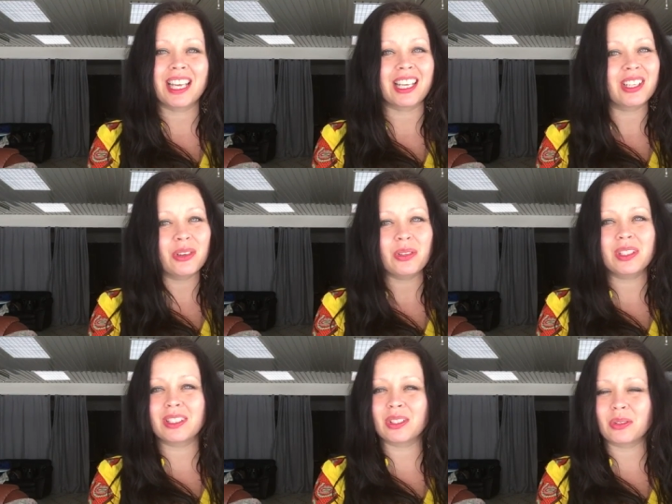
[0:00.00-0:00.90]
a
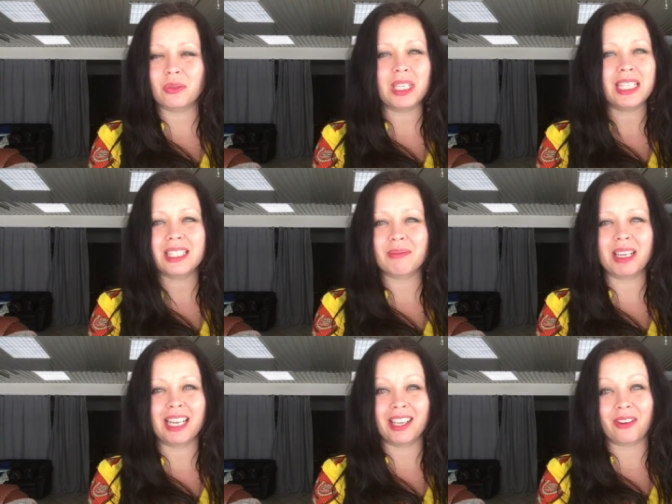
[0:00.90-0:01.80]
good, sweet
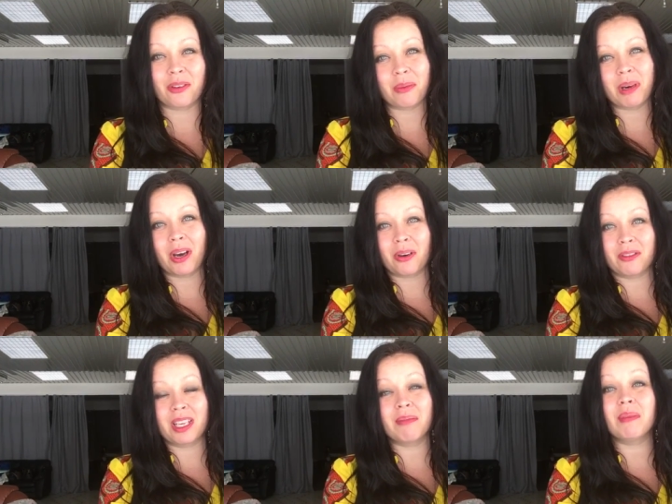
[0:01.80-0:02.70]
smelling aroma
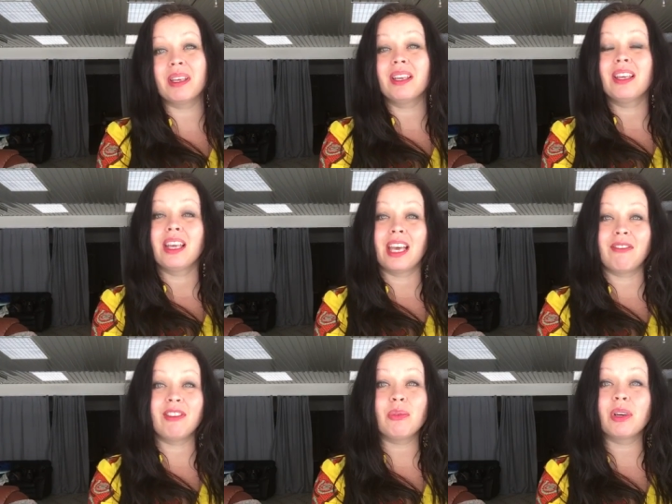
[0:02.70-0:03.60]
of Him
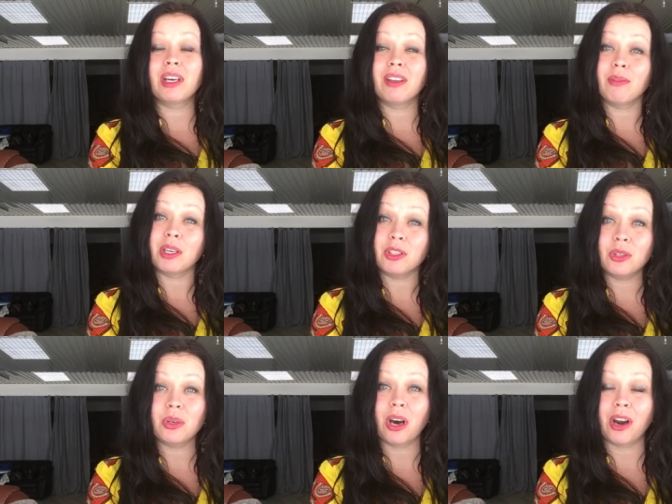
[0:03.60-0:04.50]
everywhere where
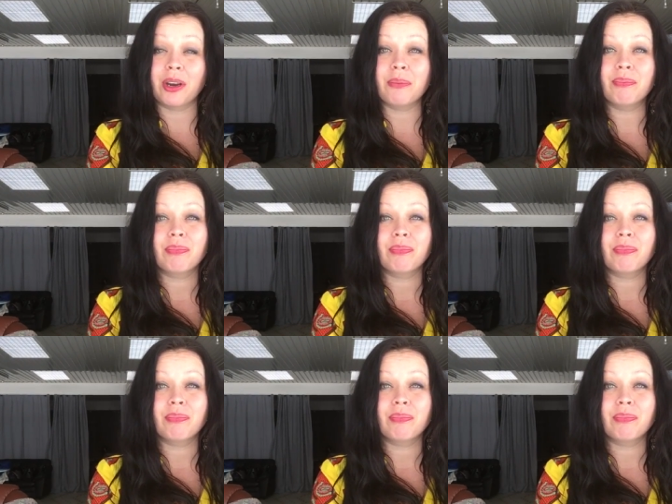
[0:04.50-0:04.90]
you are.